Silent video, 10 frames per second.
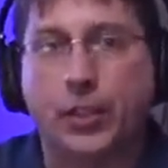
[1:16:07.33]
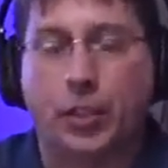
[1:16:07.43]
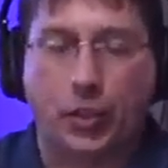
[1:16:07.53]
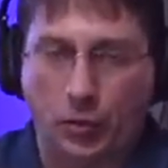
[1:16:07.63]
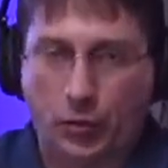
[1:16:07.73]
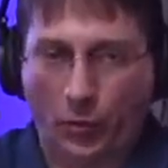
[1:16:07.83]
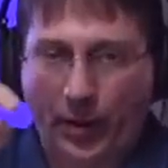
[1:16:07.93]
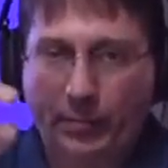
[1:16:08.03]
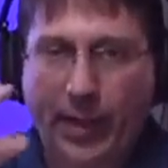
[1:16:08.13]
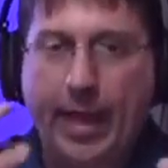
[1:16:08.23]
You could go to the
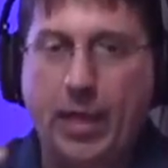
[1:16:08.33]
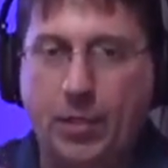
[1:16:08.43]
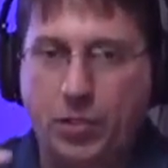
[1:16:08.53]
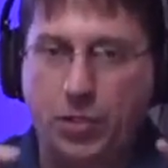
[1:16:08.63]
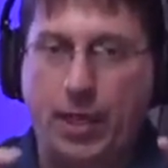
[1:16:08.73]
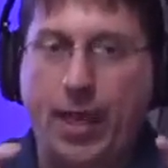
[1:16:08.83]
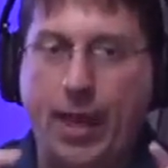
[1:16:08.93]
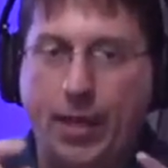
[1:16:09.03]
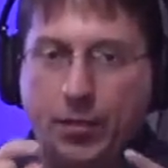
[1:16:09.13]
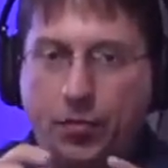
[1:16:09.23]
web page
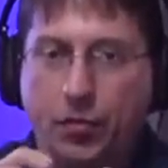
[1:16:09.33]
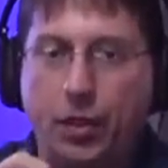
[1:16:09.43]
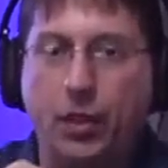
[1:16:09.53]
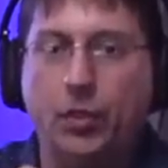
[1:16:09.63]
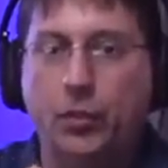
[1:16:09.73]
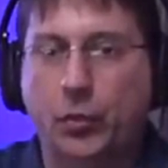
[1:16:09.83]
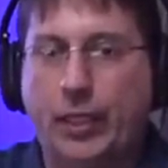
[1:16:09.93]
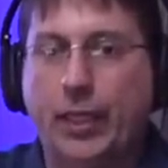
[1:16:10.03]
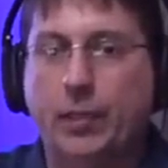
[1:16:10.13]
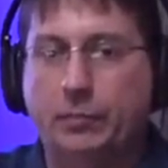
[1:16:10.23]
and you
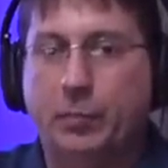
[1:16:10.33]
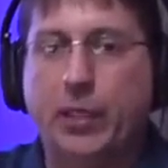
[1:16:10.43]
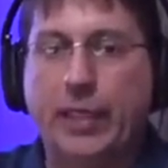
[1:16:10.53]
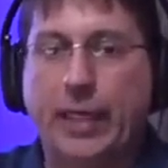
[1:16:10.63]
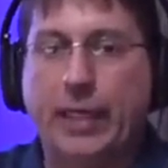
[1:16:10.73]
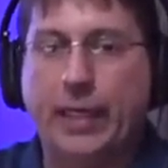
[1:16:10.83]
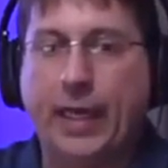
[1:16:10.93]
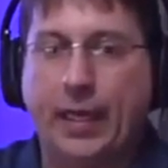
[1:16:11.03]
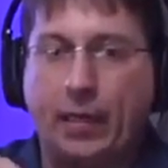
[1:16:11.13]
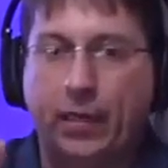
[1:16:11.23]
can put in
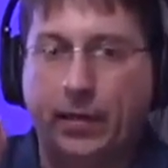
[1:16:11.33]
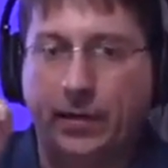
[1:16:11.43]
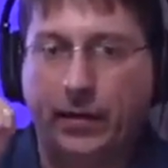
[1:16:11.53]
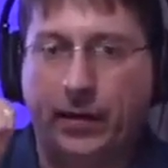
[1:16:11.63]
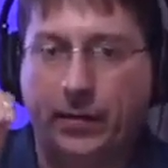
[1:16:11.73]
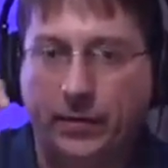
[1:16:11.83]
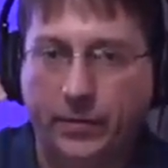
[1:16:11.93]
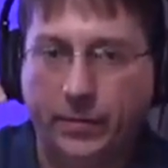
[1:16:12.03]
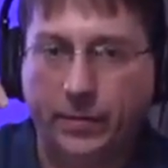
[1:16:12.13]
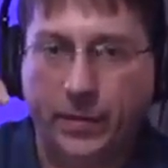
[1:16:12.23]
a
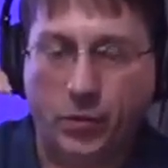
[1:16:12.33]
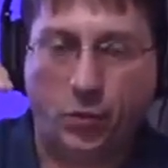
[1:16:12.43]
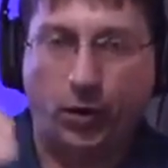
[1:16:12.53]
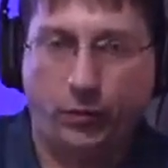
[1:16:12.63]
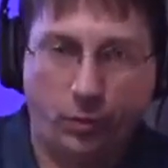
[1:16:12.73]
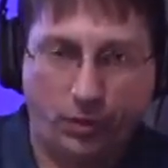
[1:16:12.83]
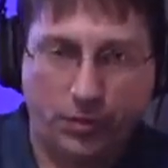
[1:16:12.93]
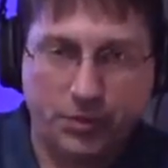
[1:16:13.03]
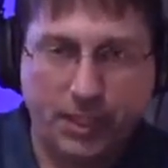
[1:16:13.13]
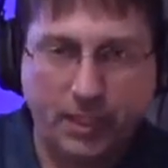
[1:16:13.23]
12-word
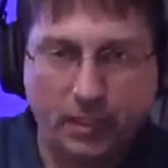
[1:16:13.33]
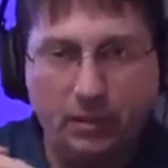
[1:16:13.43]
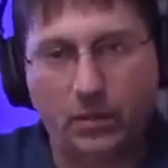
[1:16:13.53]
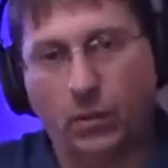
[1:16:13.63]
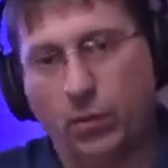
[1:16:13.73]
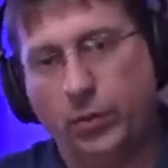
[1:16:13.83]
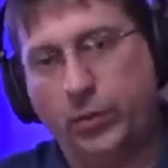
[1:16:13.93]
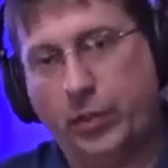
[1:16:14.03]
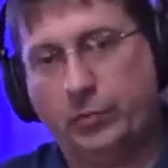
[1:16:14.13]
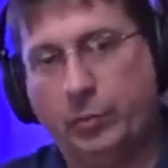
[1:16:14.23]
seed, or you
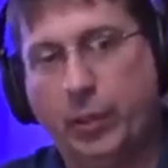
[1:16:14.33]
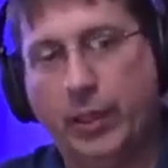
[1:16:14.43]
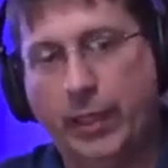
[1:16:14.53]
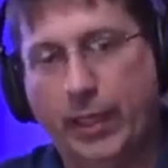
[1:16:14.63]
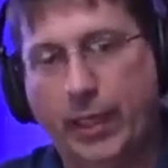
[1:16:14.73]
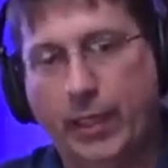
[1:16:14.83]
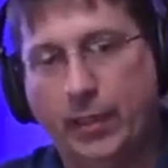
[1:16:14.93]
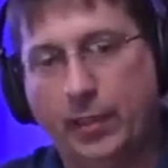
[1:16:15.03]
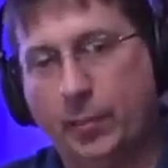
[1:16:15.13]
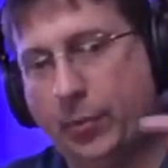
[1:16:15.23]
can put
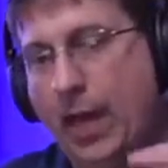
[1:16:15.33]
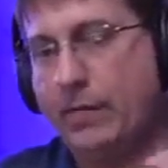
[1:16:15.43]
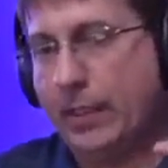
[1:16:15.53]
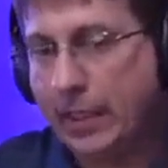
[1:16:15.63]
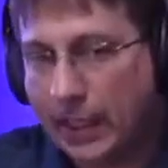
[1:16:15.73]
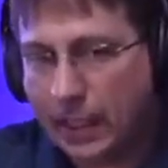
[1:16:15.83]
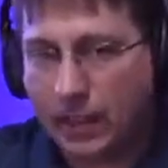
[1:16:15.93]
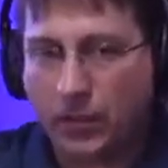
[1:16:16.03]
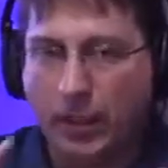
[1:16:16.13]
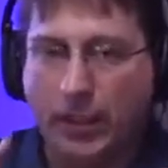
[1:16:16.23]
in a private key.
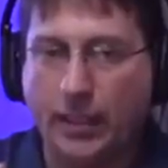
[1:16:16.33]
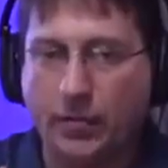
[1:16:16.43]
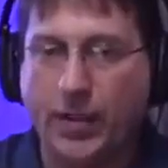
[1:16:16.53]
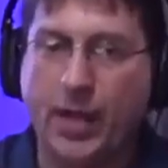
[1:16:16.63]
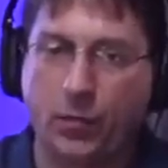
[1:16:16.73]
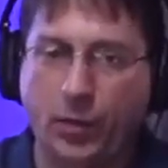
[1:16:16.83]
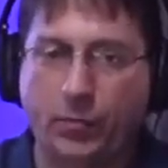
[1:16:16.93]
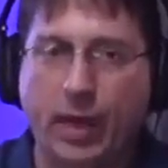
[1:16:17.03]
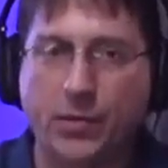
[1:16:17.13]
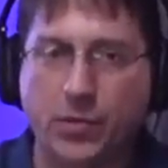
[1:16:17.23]
You can enter that in web
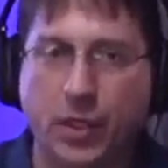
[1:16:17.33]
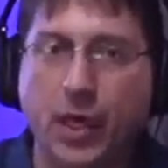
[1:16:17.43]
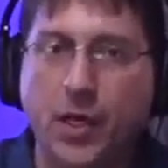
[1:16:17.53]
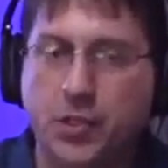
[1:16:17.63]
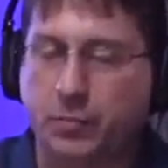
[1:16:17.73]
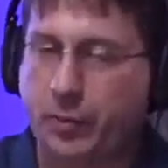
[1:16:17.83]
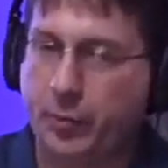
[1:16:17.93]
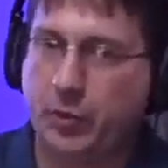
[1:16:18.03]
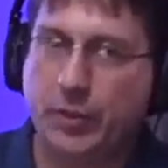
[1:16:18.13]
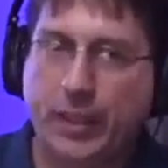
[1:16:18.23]
browser. Some
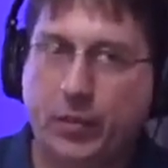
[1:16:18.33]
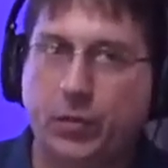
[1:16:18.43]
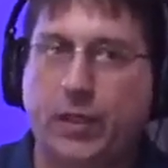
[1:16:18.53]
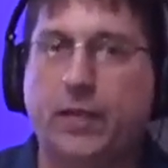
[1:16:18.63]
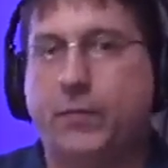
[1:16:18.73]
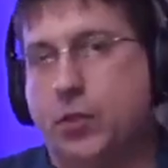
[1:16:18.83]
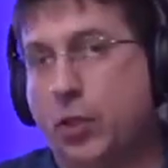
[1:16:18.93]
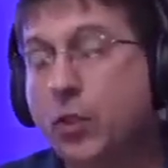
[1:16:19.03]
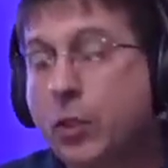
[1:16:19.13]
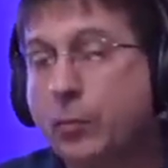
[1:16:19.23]
people don't like doing that for
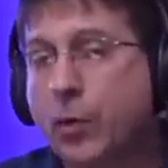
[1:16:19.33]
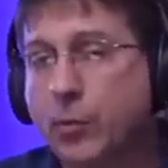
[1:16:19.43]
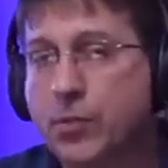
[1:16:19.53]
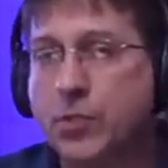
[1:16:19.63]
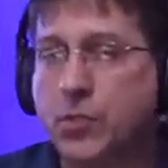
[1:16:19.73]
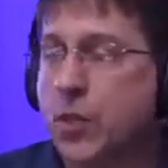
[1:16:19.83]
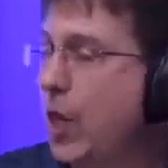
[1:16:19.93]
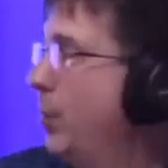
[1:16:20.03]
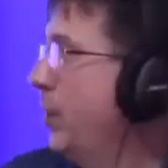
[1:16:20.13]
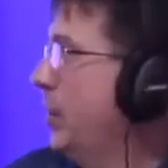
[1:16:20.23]
security purposes,
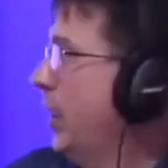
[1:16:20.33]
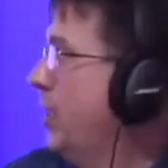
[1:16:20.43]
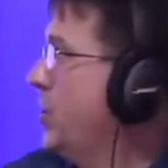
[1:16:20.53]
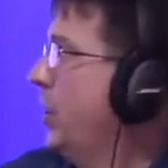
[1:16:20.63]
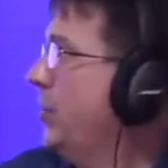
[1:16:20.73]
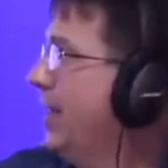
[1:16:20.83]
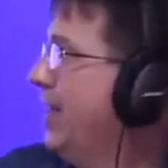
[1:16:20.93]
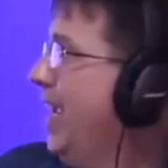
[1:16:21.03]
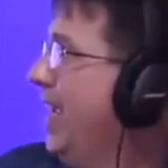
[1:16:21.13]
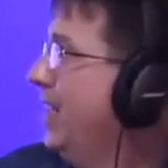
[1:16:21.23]
but the nice thing about
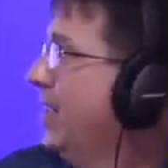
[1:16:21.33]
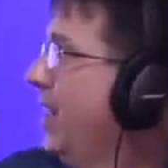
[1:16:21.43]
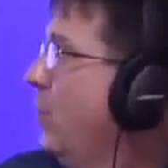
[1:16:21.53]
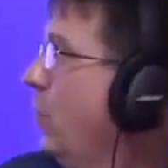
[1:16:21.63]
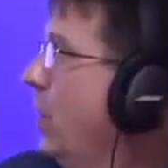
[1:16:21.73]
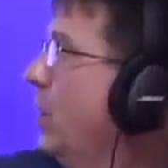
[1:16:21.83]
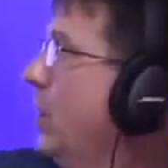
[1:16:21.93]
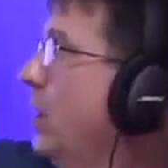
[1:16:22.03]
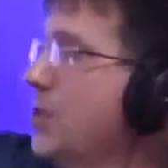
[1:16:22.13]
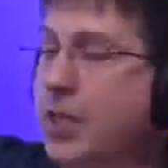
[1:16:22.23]
the Ada Lite wallet
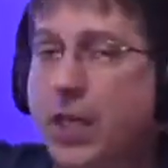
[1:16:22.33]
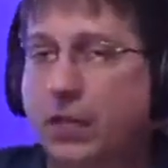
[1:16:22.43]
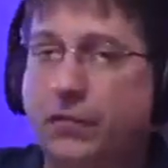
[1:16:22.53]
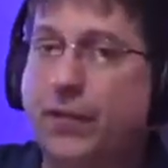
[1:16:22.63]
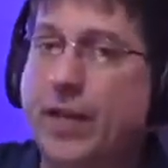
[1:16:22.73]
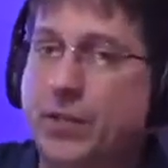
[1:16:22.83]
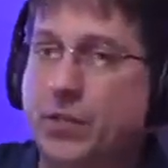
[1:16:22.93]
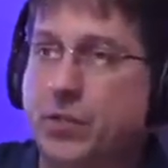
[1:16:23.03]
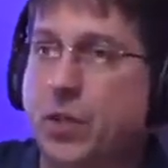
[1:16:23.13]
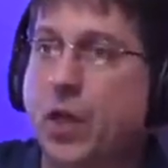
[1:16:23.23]
is it
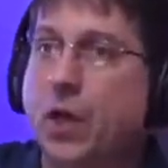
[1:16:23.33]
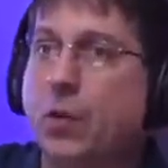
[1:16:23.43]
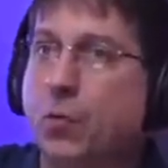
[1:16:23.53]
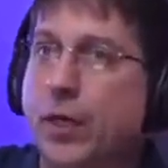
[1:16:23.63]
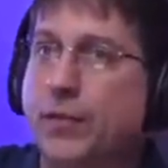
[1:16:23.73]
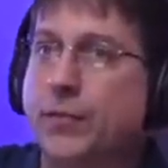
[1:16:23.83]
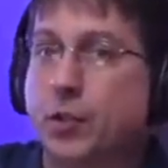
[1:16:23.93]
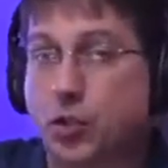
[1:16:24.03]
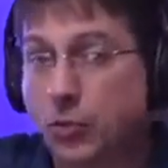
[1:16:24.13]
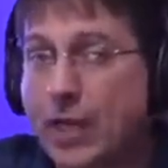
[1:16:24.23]
interfaces with the
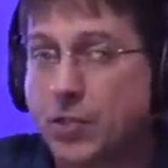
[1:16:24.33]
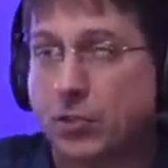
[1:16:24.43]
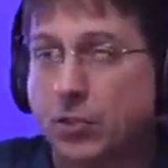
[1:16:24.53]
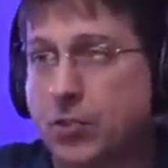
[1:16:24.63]
Trezor.